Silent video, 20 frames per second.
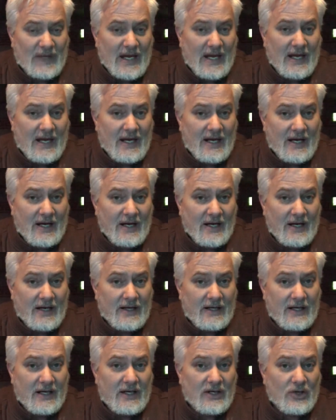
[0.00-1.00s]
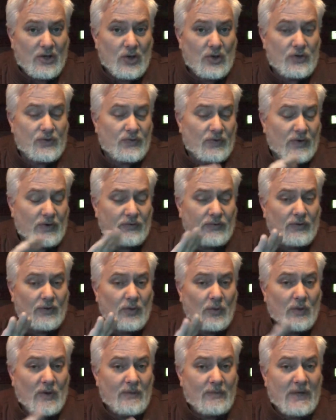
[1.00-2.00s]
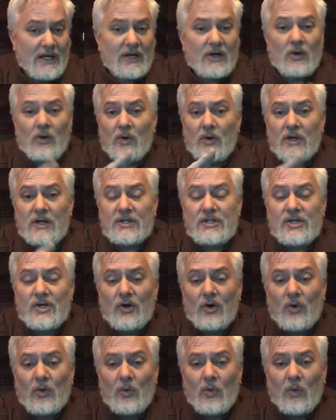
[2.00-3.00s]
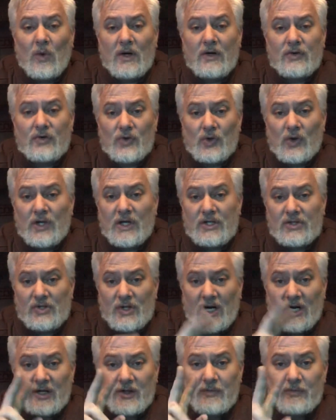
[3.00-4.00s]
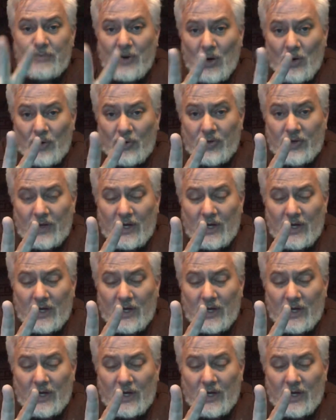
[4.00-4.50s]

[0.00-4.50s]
and it goes for a full 1 minute or until one droid has knocked both